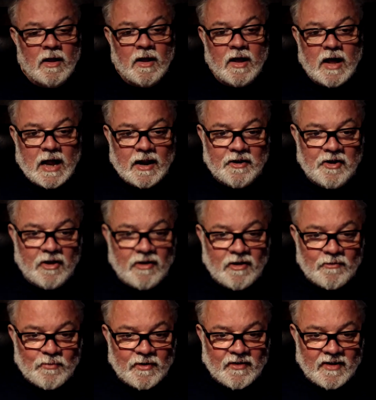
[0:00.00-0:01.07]
Alan
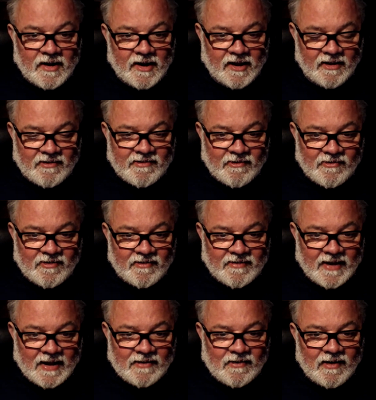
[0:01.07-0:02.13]
Heard with Lily, Susan says.